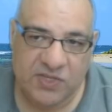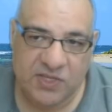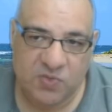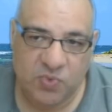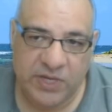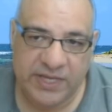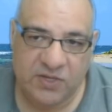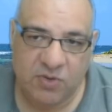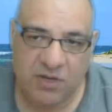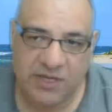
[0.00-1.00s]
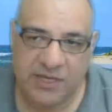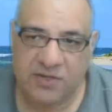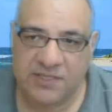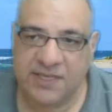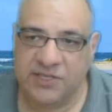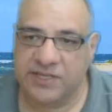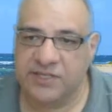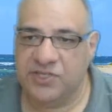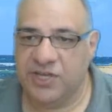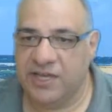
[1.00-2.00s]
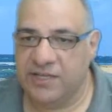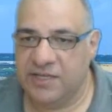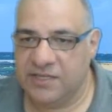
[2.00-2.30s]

this weird, quirky knight h8 check.